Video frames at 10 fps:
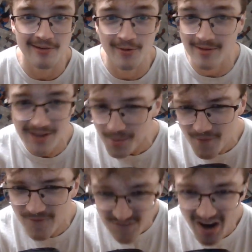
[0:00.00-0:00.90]
two. It's going to
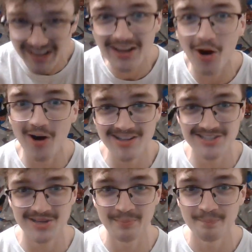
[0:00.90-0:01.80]
be fucking awesome.